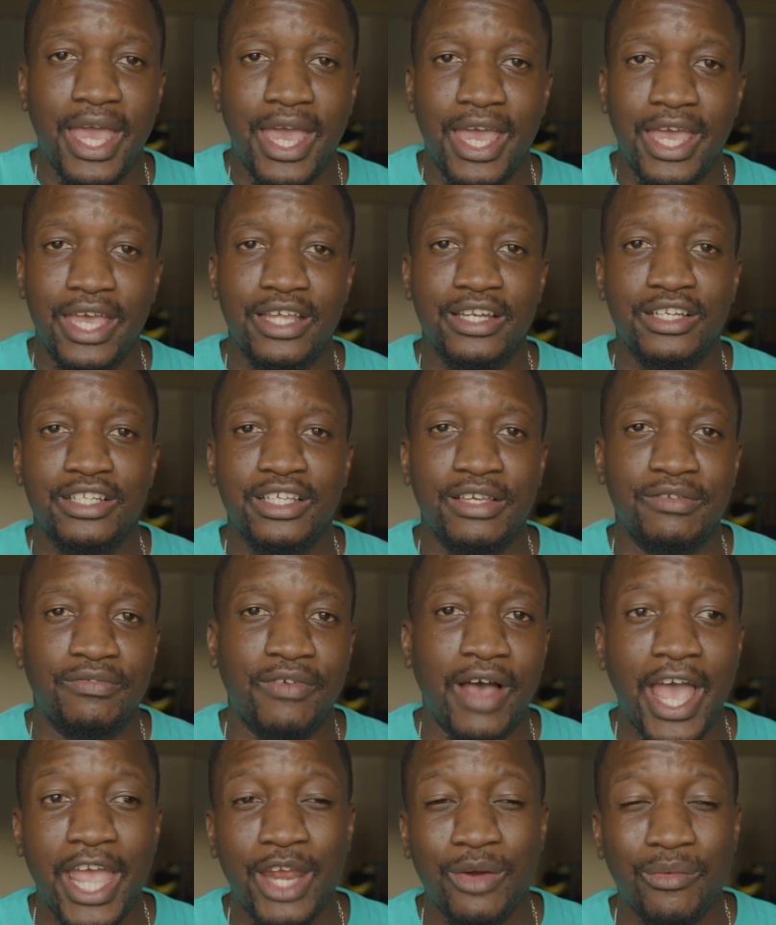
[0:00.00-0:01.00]
and if
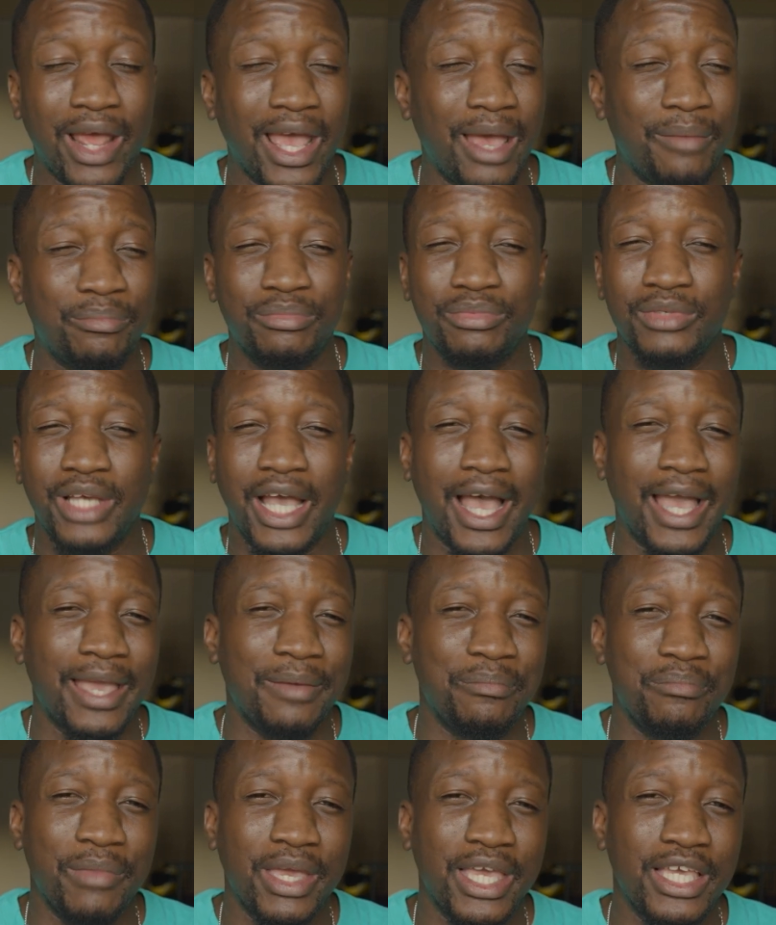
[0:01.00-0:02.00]
I rap, I
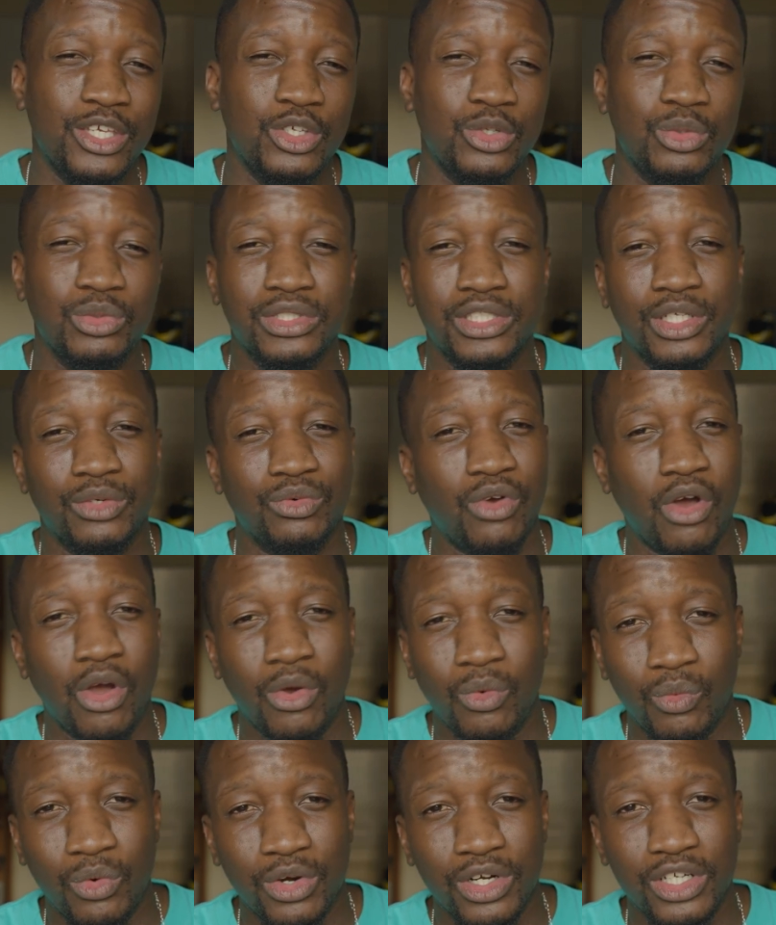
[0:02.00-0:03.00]
may use the
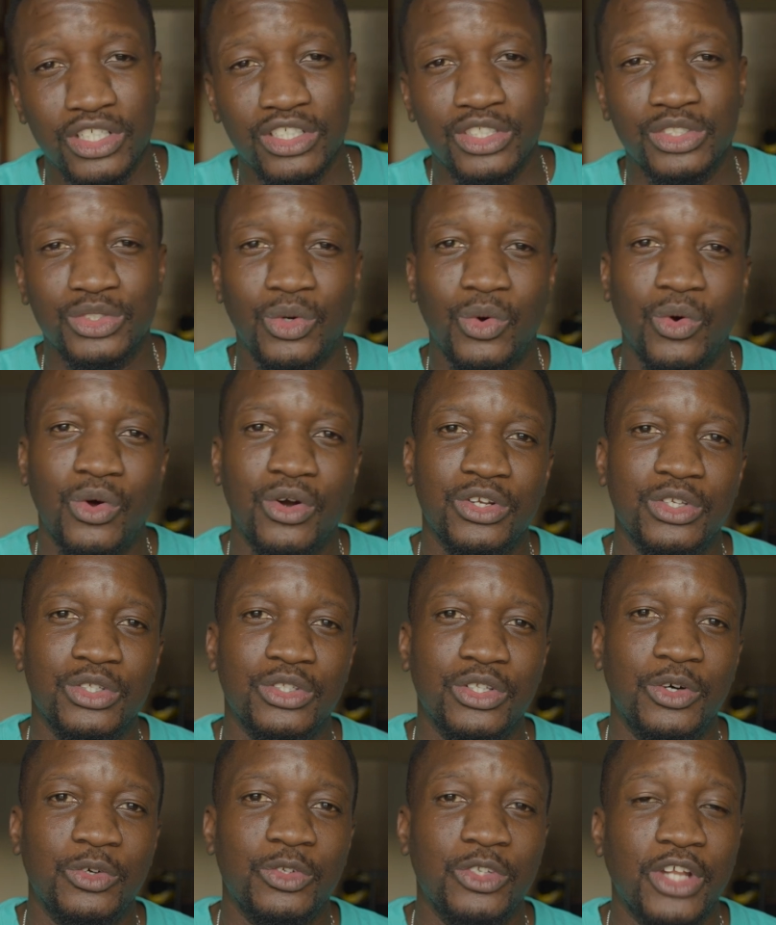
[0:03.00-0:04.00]
wrong words or
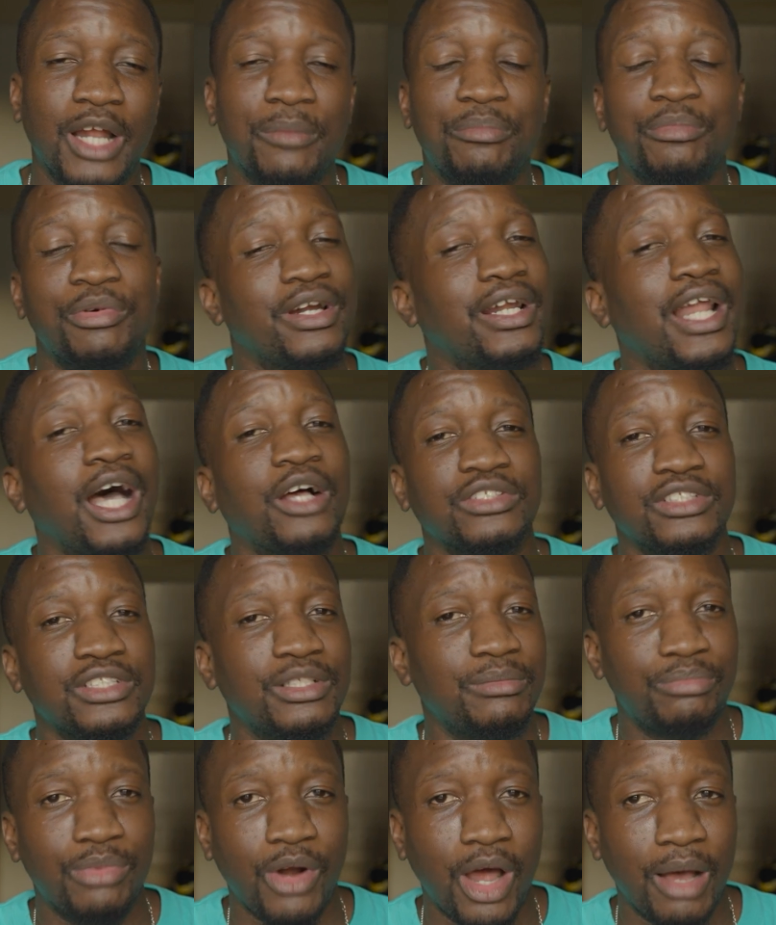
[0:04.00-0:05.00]
not pronounce
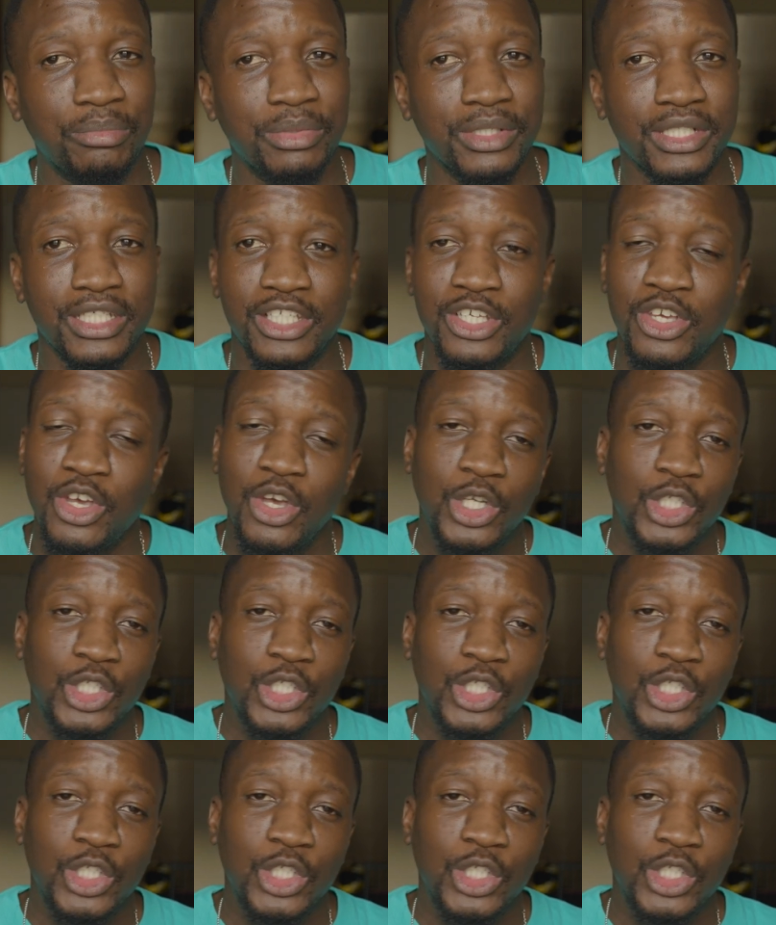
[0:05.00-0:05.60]
them properly.